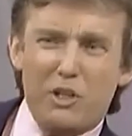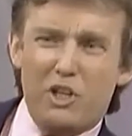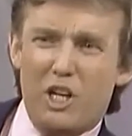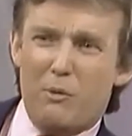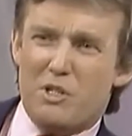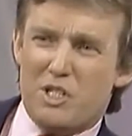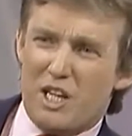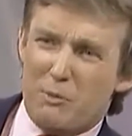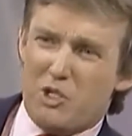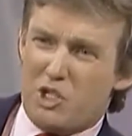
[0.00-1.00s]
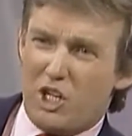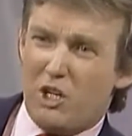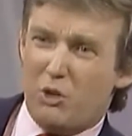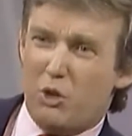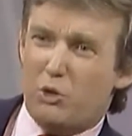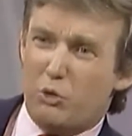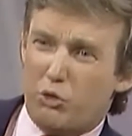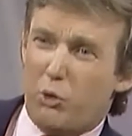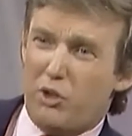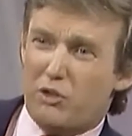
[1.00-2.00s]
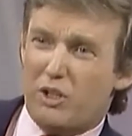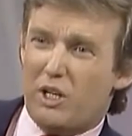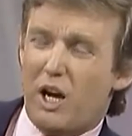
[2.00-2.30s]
about the enemies you can't talk to so easily,